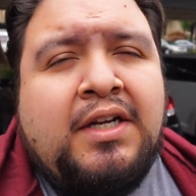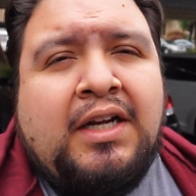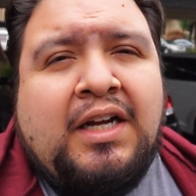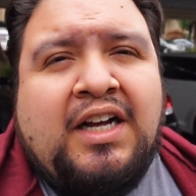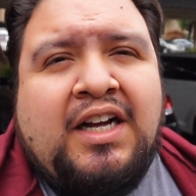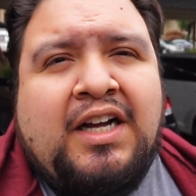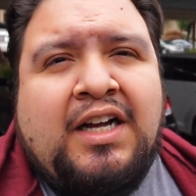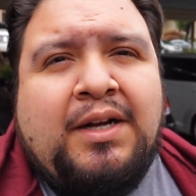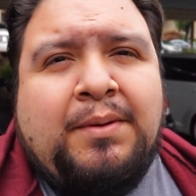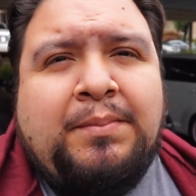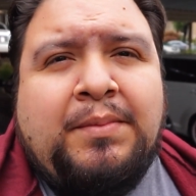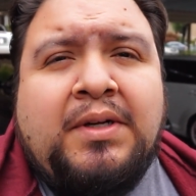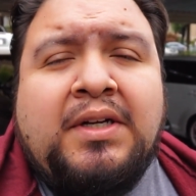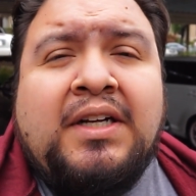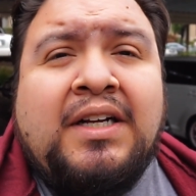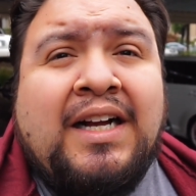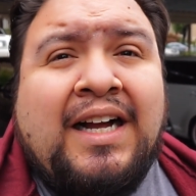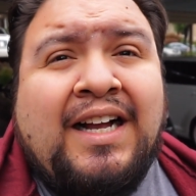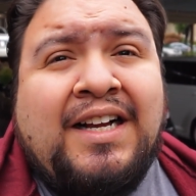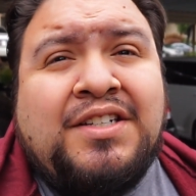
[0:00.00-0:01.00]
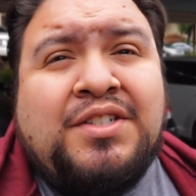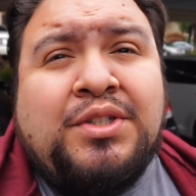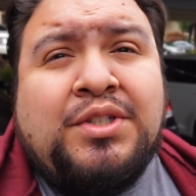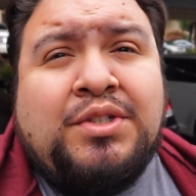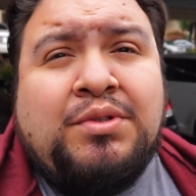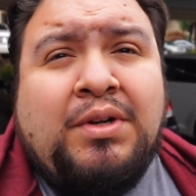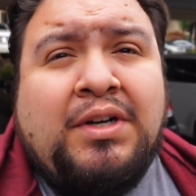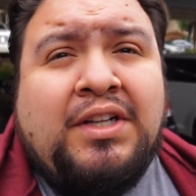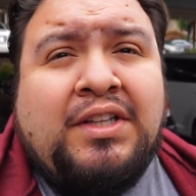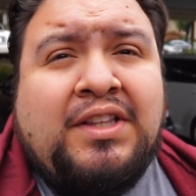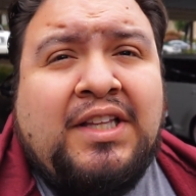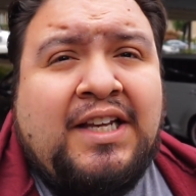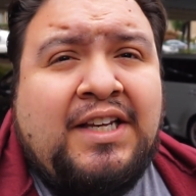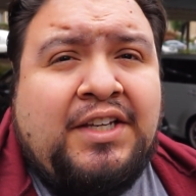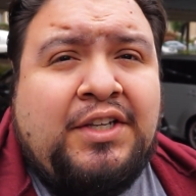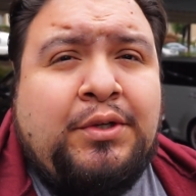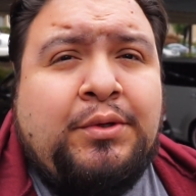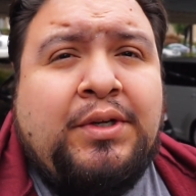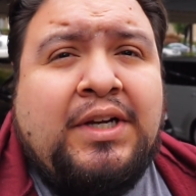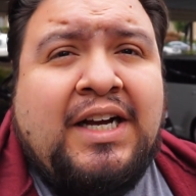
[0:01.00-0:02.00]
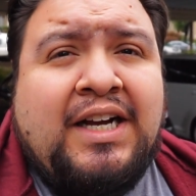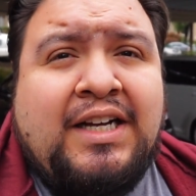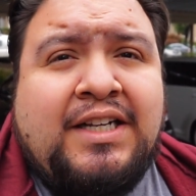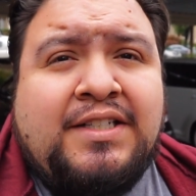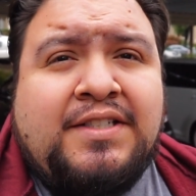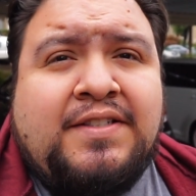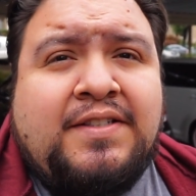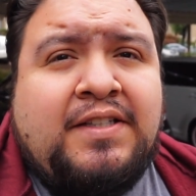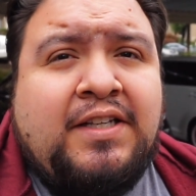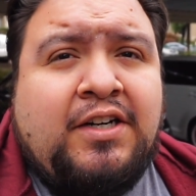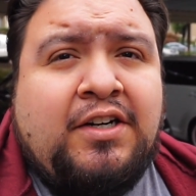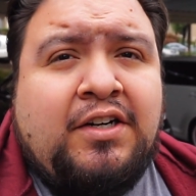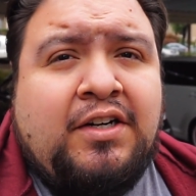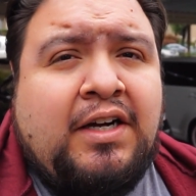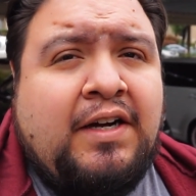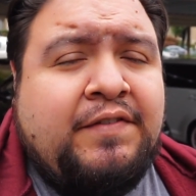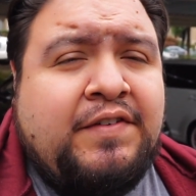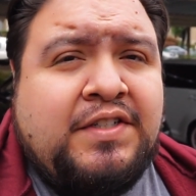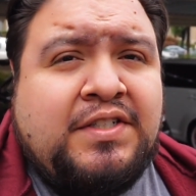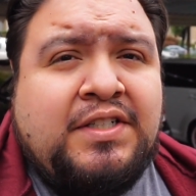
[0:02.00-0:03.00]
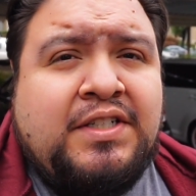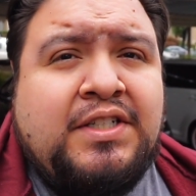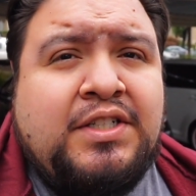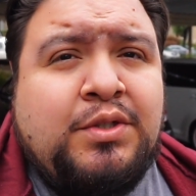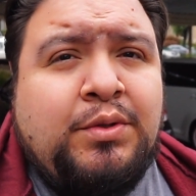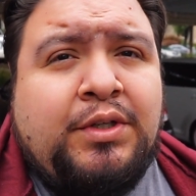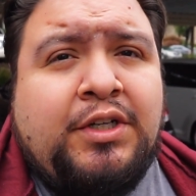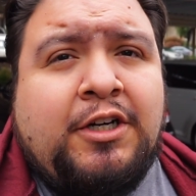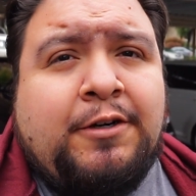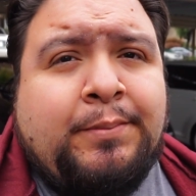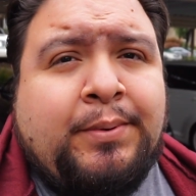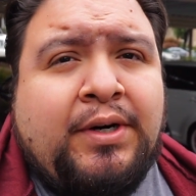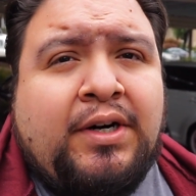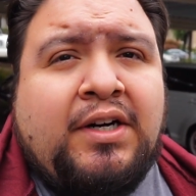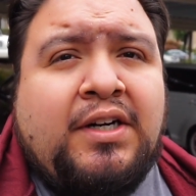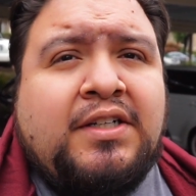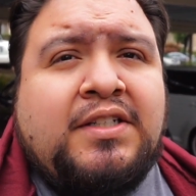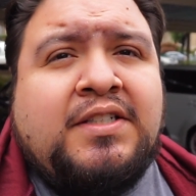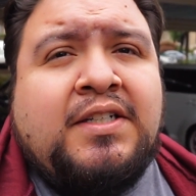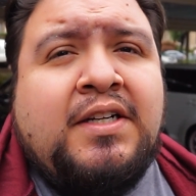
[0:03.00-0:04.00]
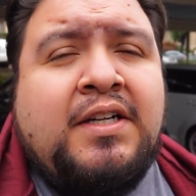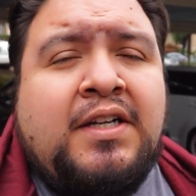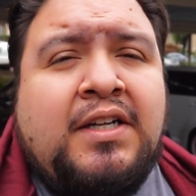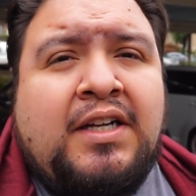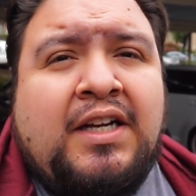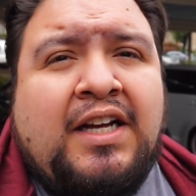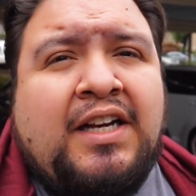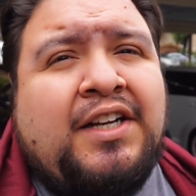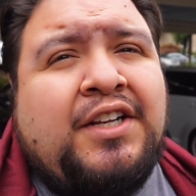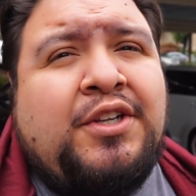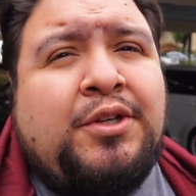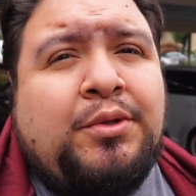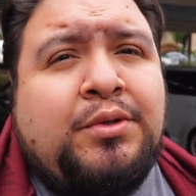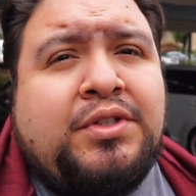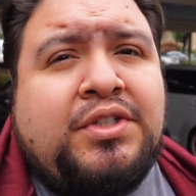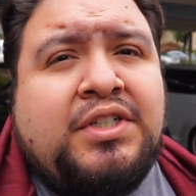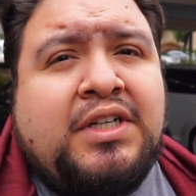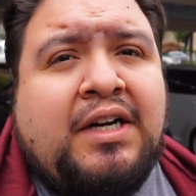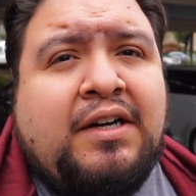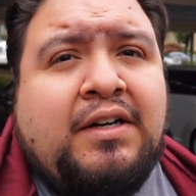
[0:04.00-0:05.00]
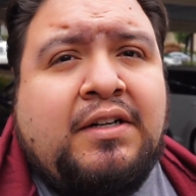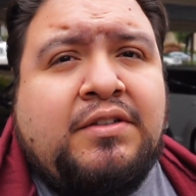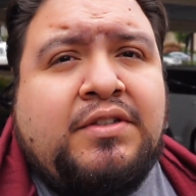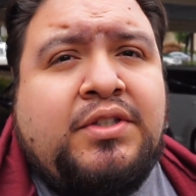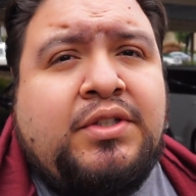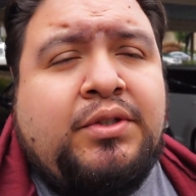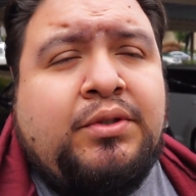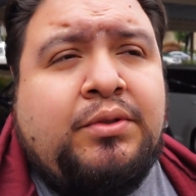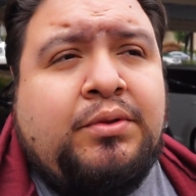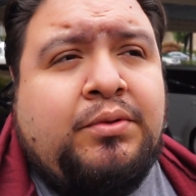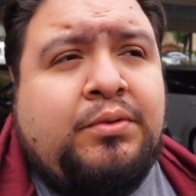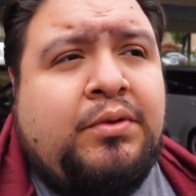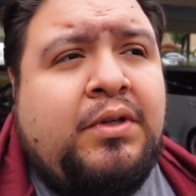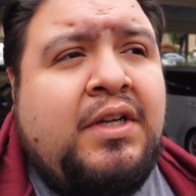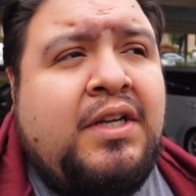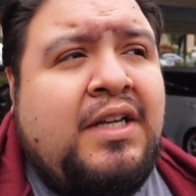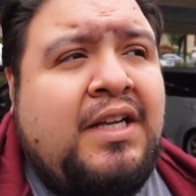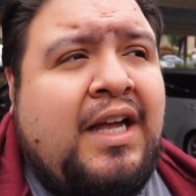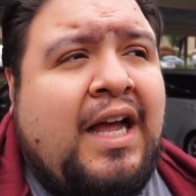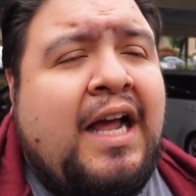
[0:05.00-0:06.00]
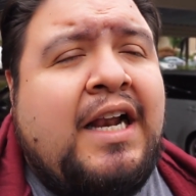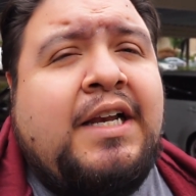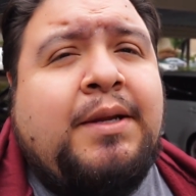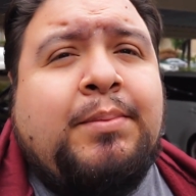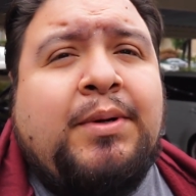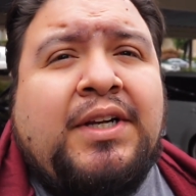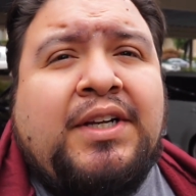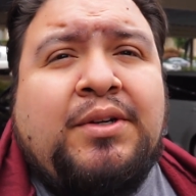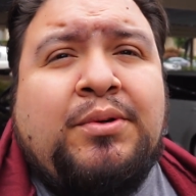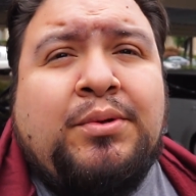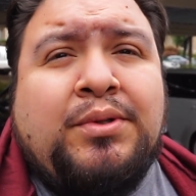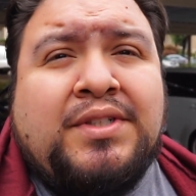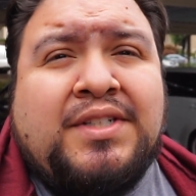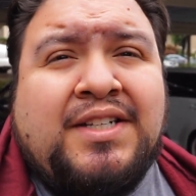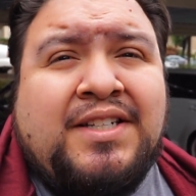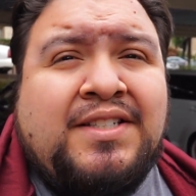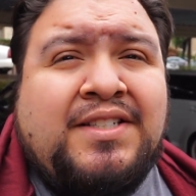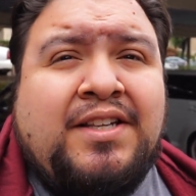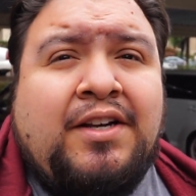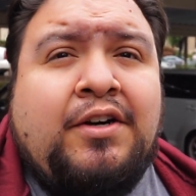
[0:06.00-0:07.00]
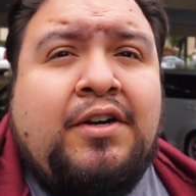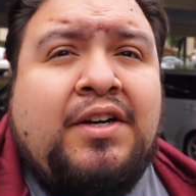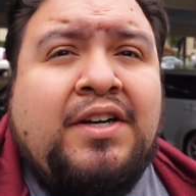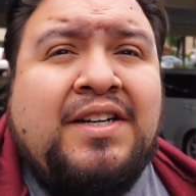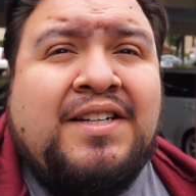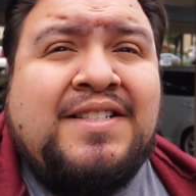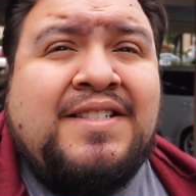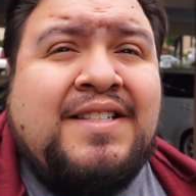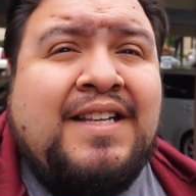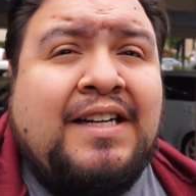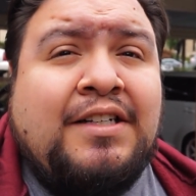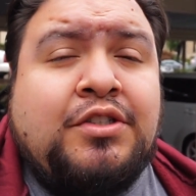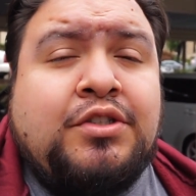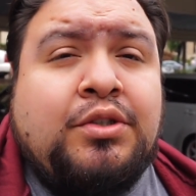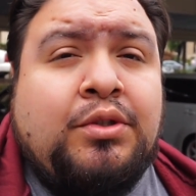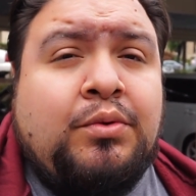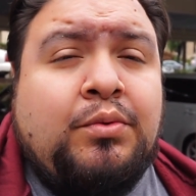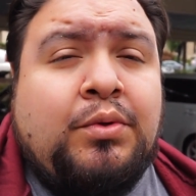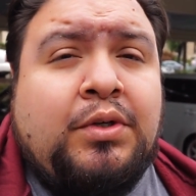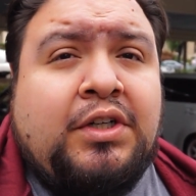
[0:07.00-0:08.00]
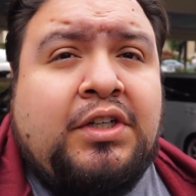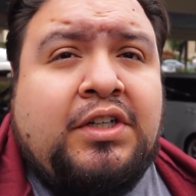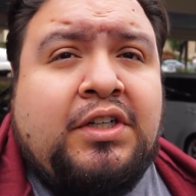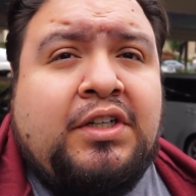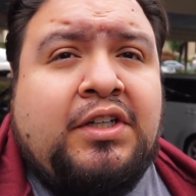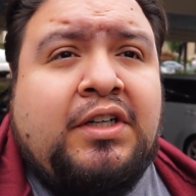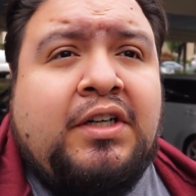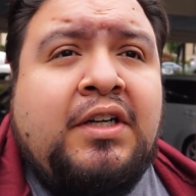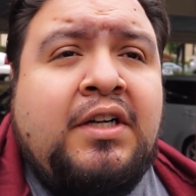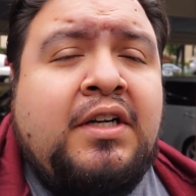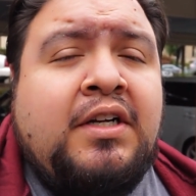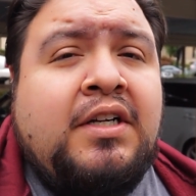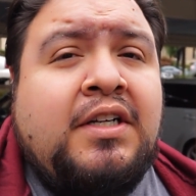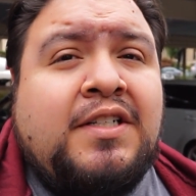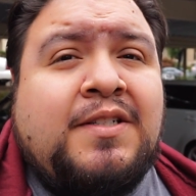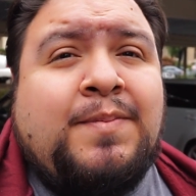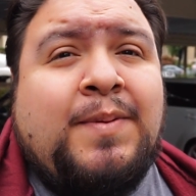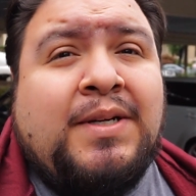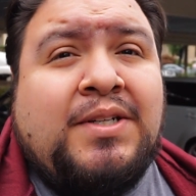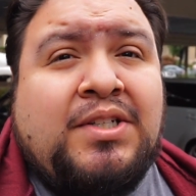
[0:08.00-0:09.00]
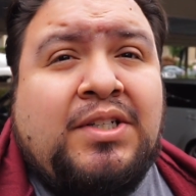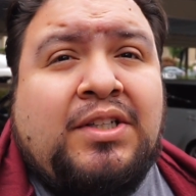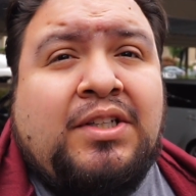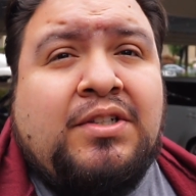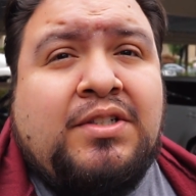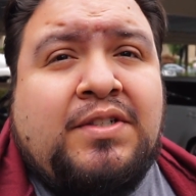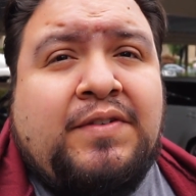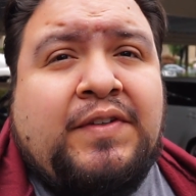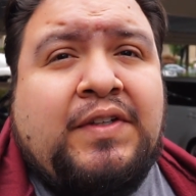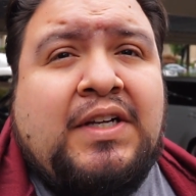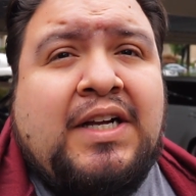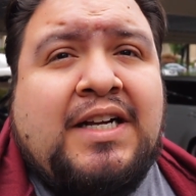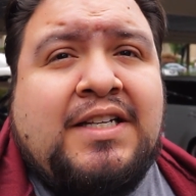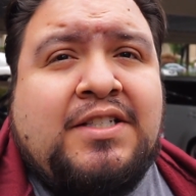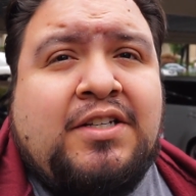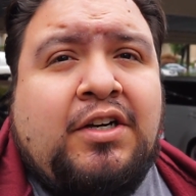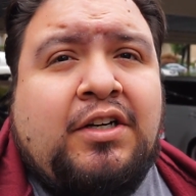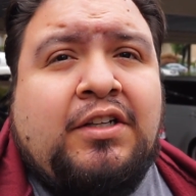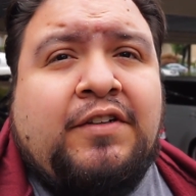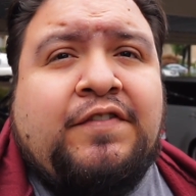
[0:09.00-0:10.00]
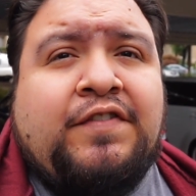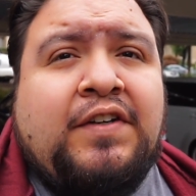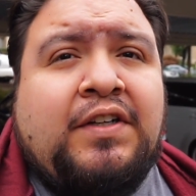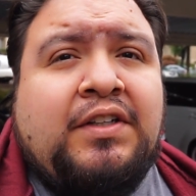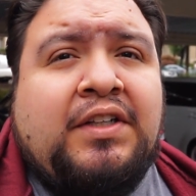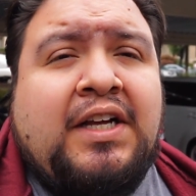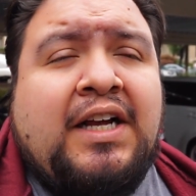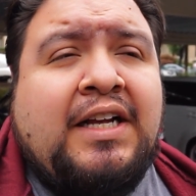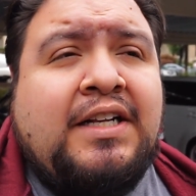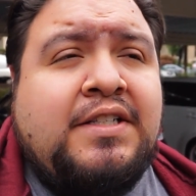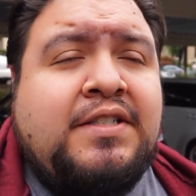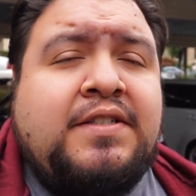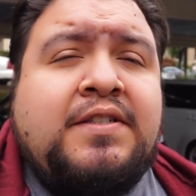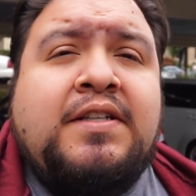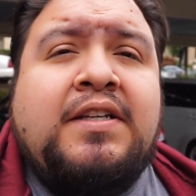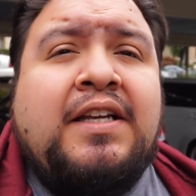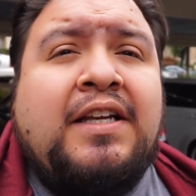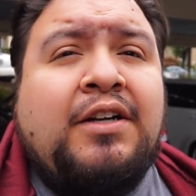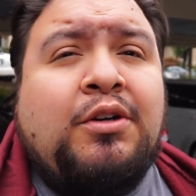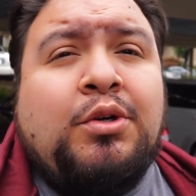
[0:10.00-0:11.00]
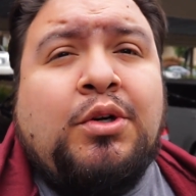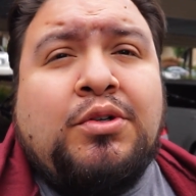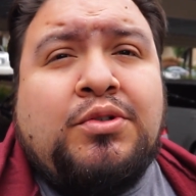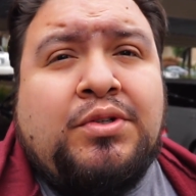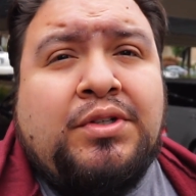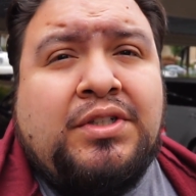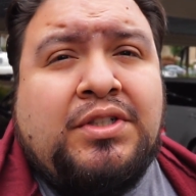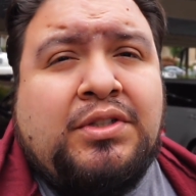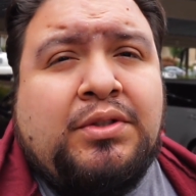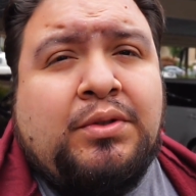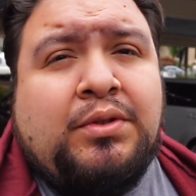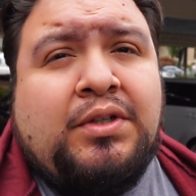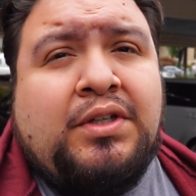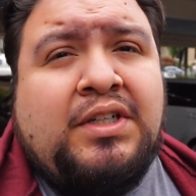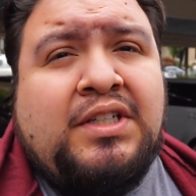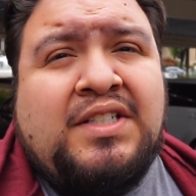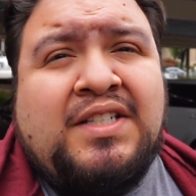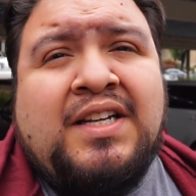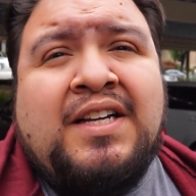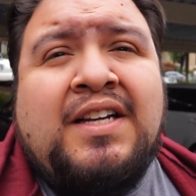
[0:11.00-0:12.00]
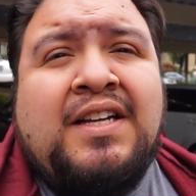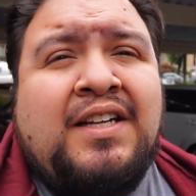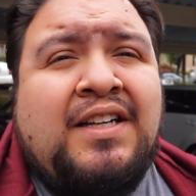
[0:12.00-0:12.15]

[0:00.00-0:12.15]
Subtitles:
I actually just want to thank you guys that are obviously doing your part, and a huge shout out to anybody who is considered an essential worker, especially those of you guys that are on the front lines in grocery stores,